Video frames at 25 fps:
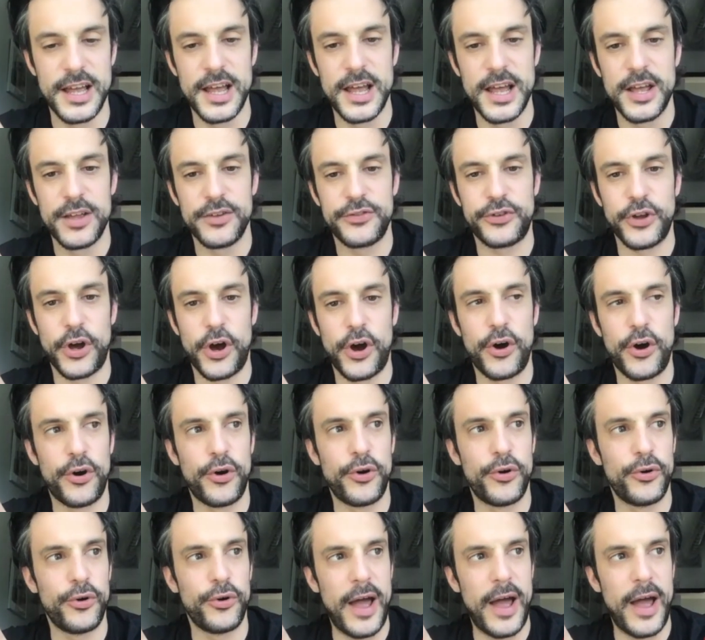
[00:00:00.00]

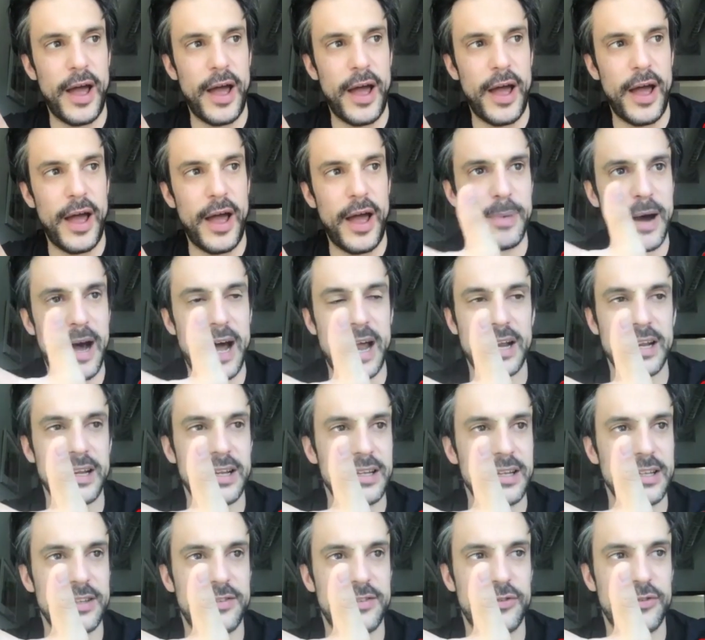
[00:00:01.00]
so everybody
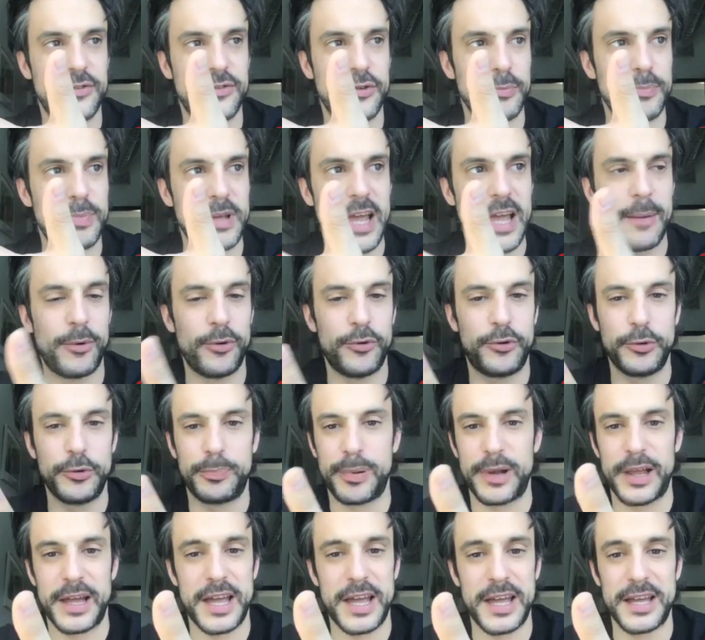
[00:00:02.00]
needs to be able to
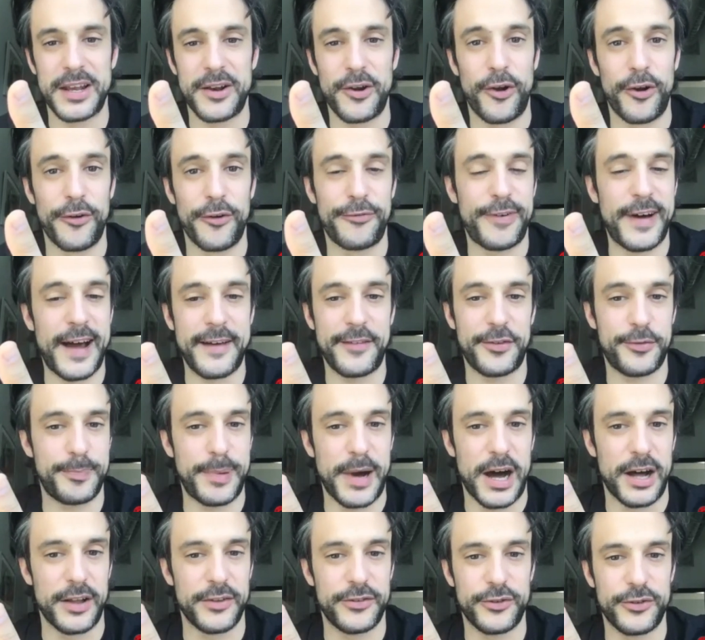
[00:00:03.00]
play in all five
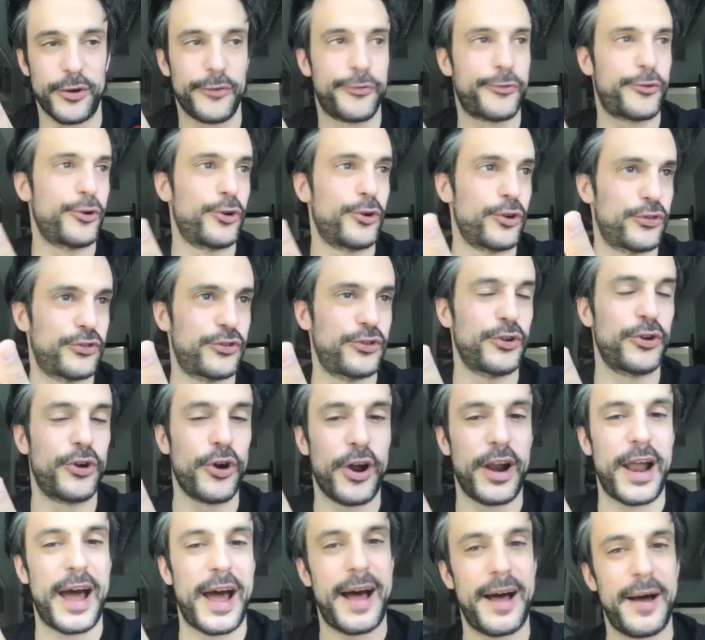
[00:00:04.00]
spots of course you're
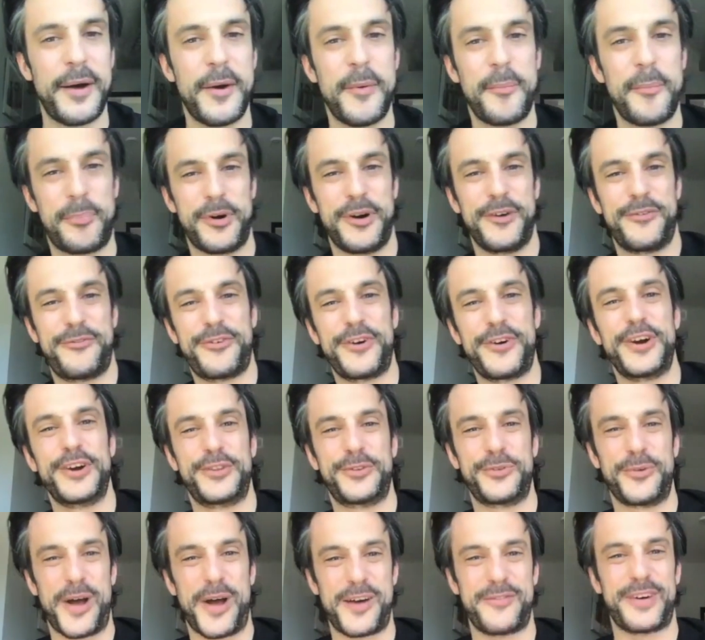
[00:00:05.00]
gonna prefer
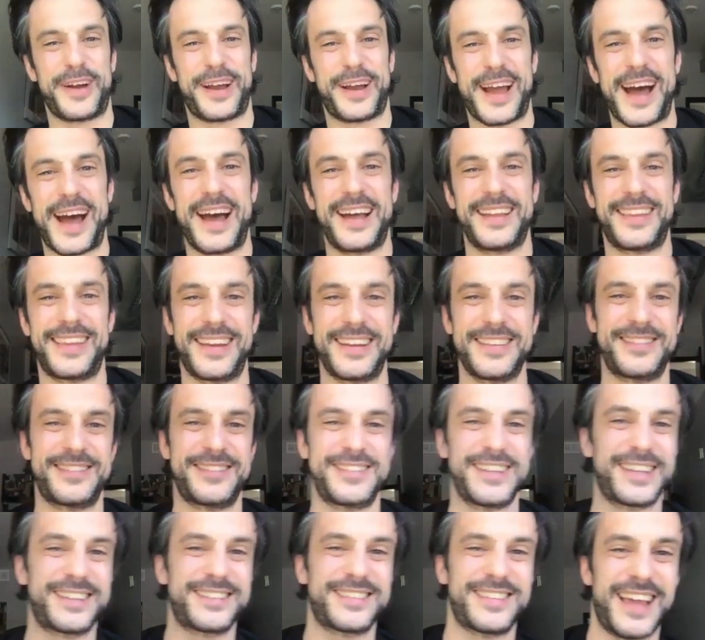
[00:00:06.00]
to have a guy that is
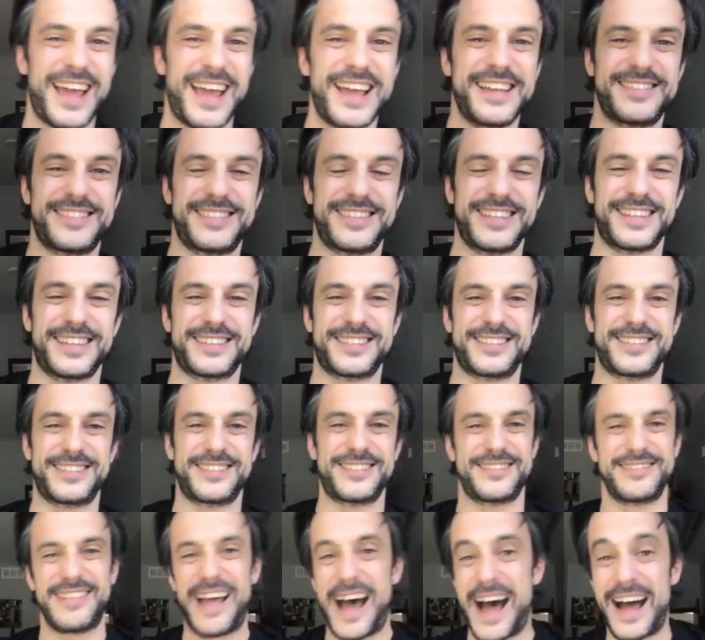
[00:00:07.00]
six eight
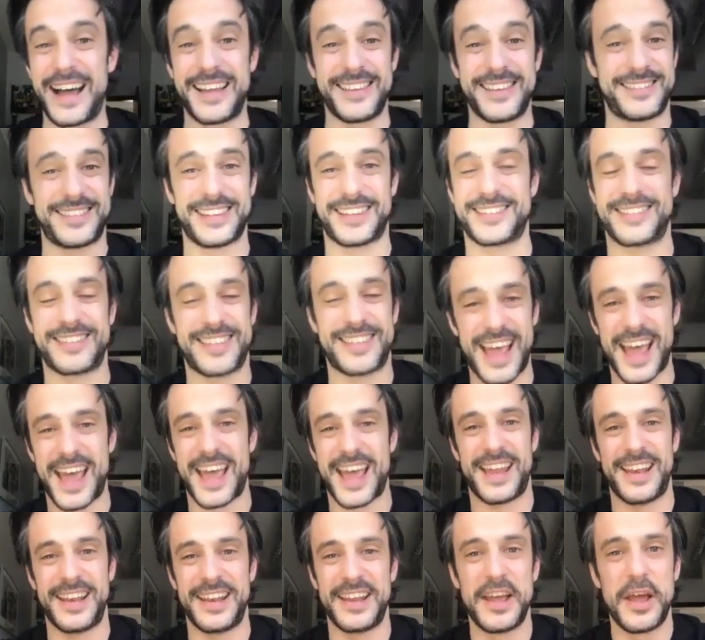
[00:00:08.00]
six nine six
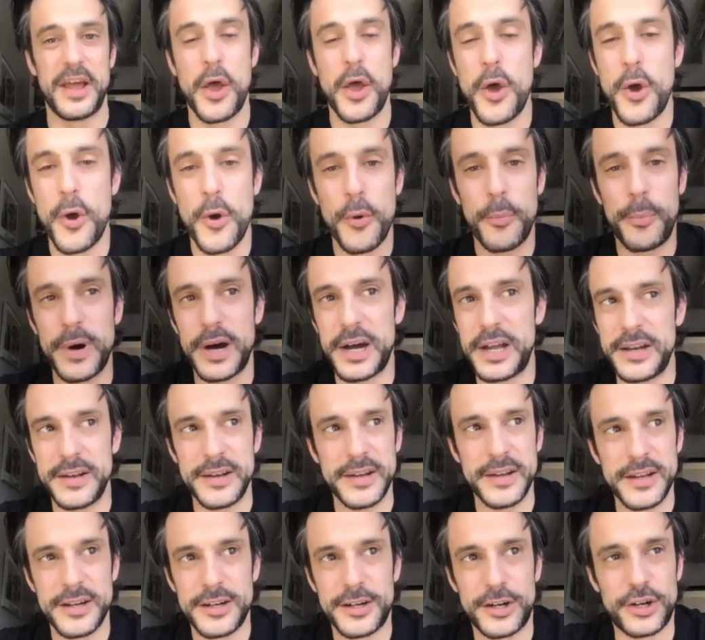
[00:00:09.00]
ten
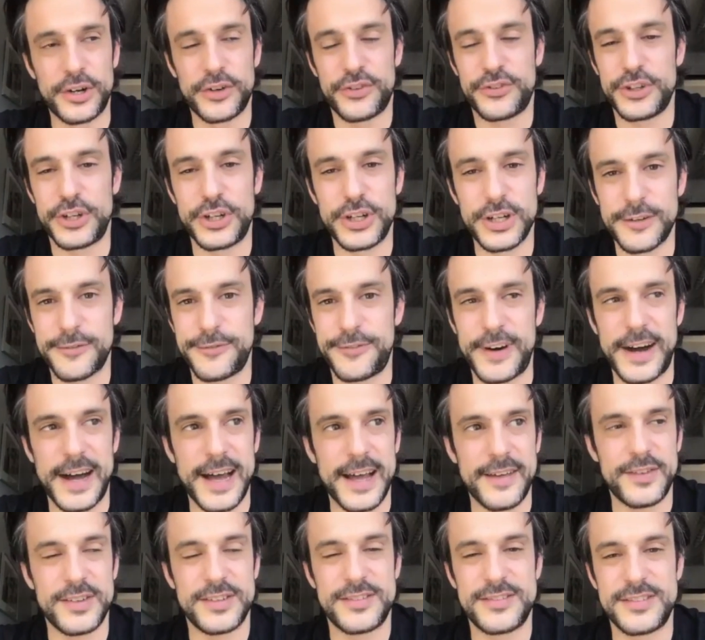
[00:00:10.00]
but our starting
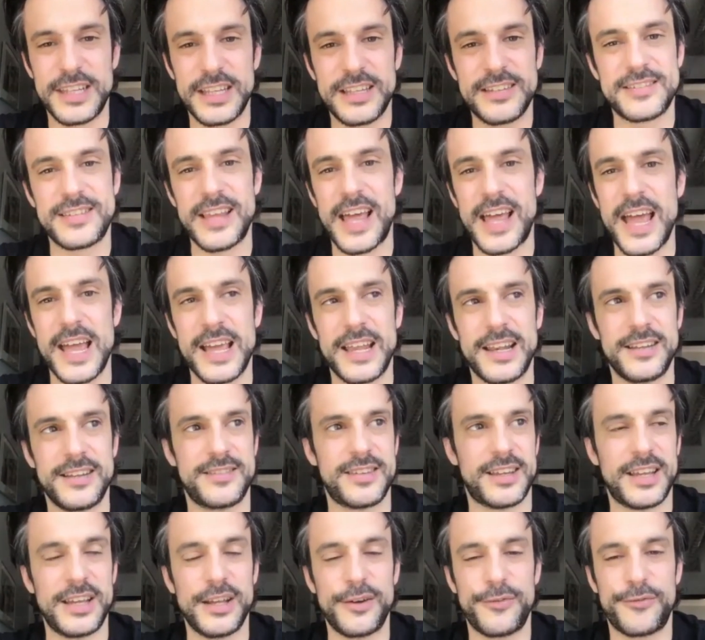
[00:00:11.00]
five is six eight. Is
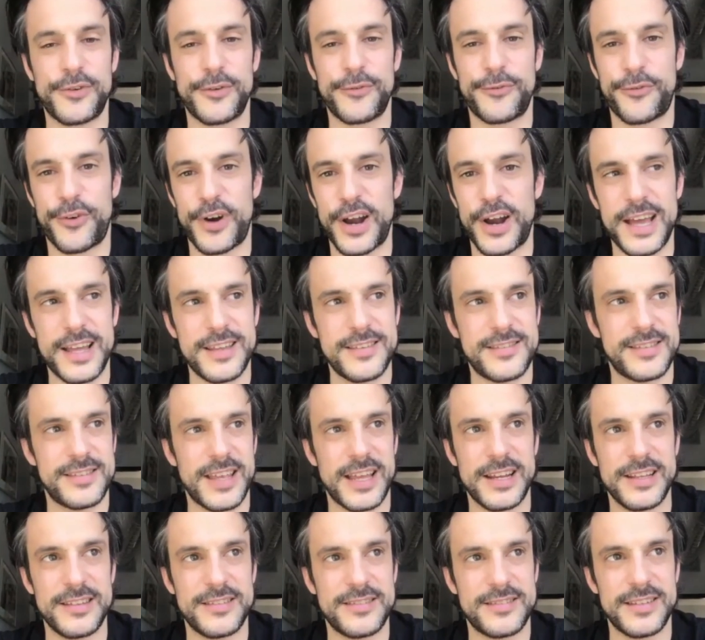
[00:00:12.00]
a kid from France
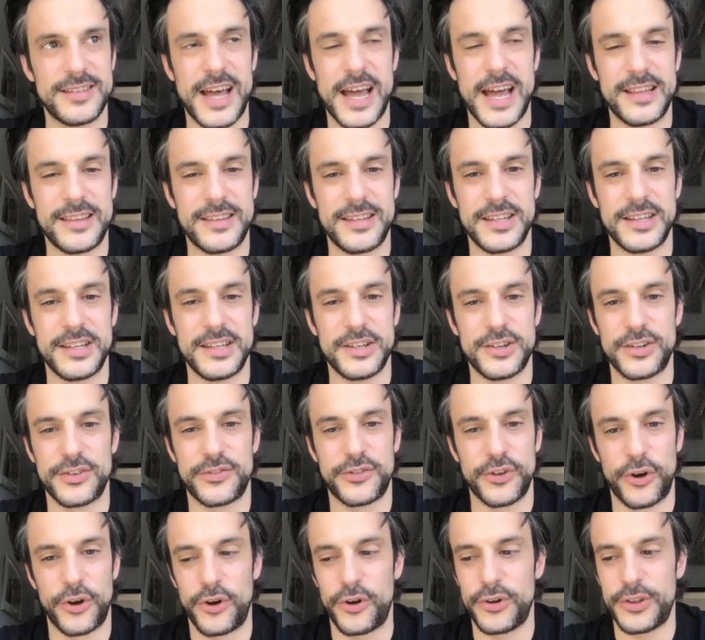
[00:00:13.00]
that is 19 years
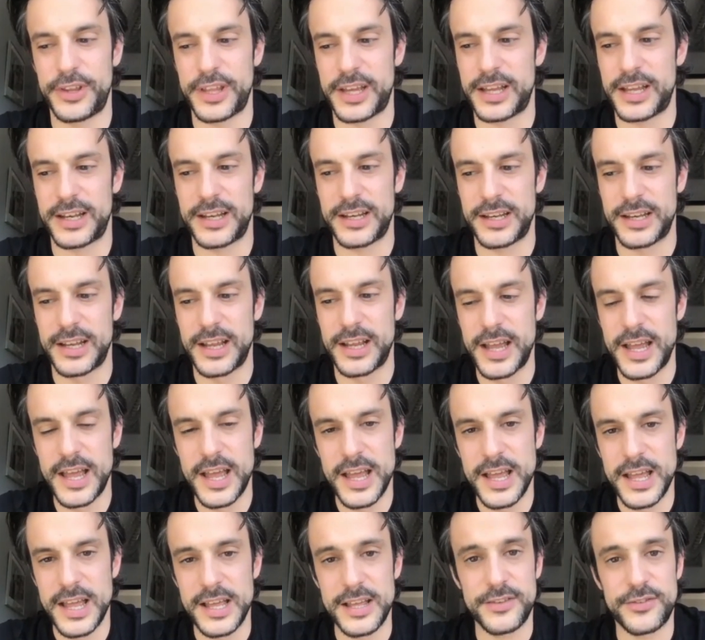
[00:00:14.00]
old and
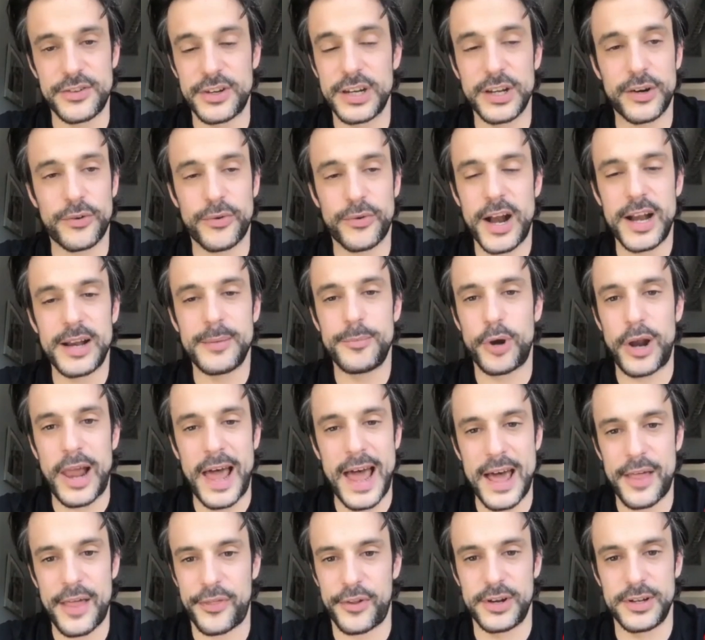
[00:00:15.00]
is an incredible
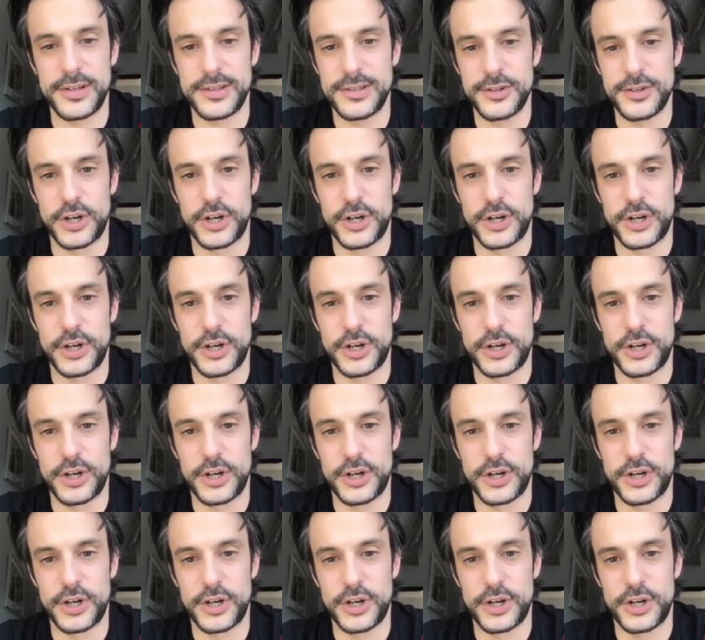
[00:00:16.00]
athlete.